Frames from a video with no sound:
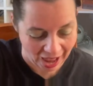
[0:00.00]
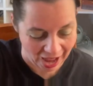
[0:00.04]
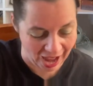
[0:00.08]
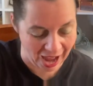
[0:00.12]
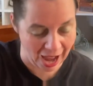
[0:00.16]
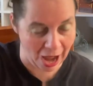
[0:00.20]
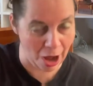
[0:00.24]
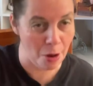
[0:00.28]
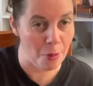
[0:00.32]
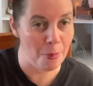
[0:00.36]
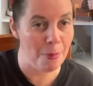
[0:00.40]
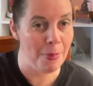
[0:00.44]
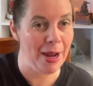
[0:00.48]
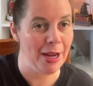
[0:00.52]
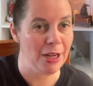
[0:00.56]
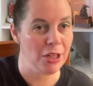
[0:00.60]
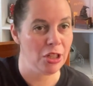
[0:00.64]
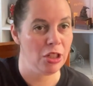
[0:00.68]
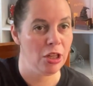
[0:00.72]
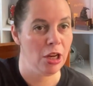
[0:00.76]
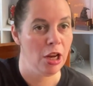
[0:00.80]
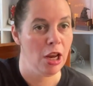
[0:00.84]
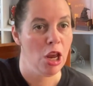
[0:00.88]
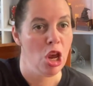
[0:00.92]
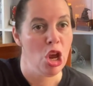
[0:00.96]
how
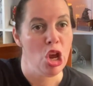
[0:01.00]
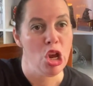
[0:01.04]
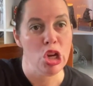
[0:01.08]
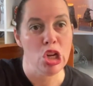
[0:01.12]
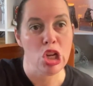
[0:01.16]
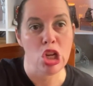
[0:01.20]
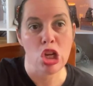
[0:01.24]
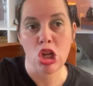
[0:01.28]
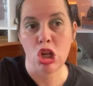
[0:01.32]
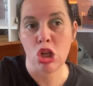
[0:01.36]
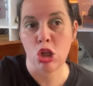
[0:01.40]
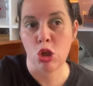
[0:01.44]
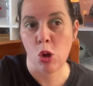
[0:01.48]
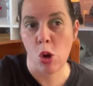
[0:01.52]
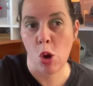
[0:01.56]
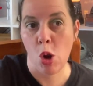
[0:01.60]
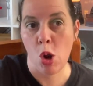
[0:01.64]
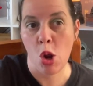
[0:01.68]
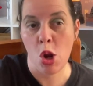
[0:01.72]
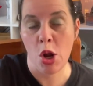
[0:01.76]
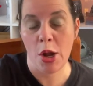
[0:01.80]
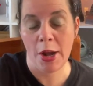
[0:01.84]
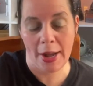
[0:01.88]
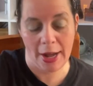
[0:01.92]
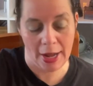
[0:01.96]
much
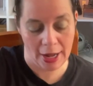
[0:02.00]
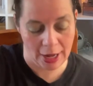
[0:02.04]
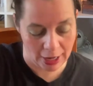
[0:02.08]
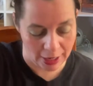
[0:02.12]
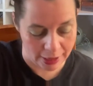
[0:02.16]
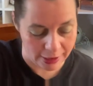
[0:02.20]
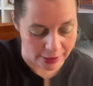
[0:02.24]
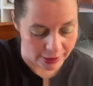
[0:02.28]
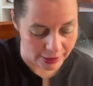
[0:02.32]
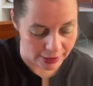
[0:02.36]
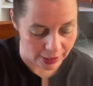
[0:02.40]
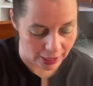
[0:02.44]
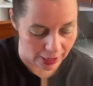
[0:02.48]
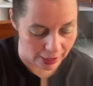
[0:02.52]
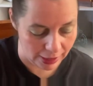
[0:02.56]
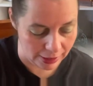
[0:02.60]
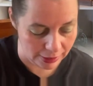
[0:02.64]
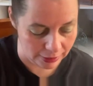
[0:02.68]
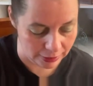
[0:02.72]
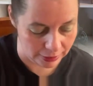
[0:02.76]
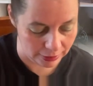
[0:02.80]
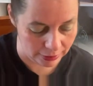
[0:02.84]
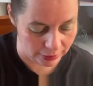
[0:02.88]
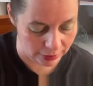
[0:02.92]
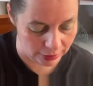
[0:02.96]
dirt and
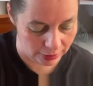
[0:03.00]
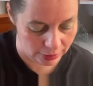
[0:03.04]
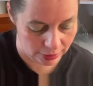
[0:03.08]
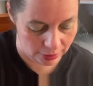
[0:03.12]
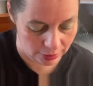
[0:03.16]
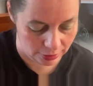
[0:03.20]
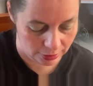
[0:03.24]
dust